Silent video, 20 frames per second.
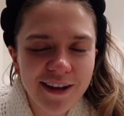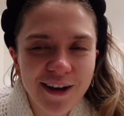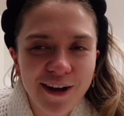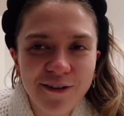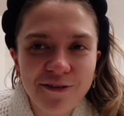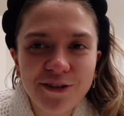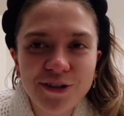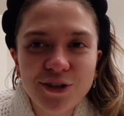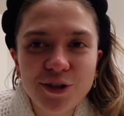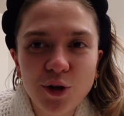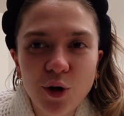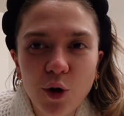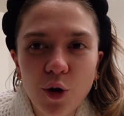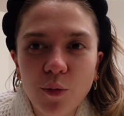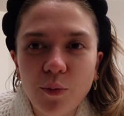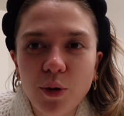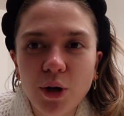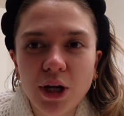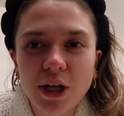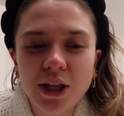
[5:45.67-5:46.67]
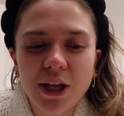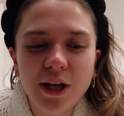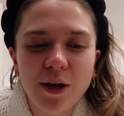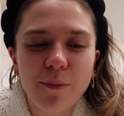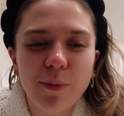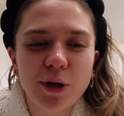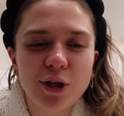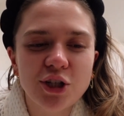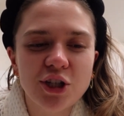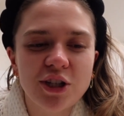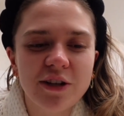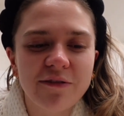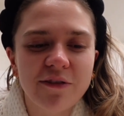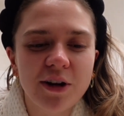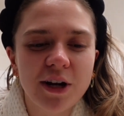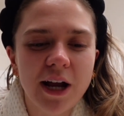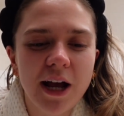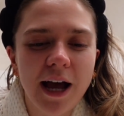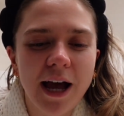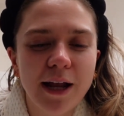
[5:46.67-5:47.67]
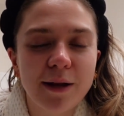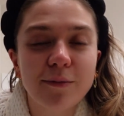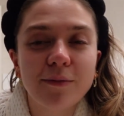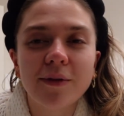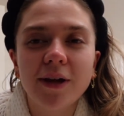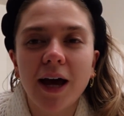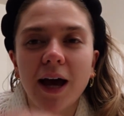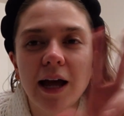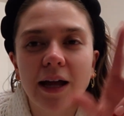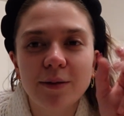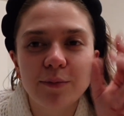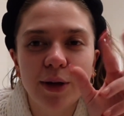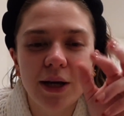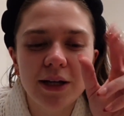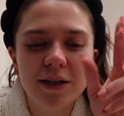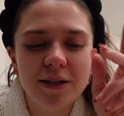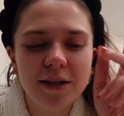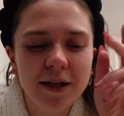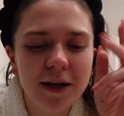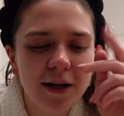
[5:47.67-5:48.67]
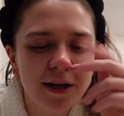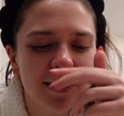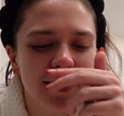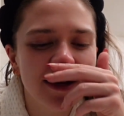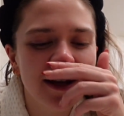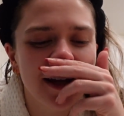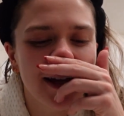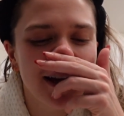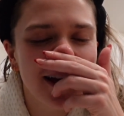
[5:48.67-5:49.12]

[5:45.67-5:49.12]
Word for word: of this girl putting like a bunch of different headbands on.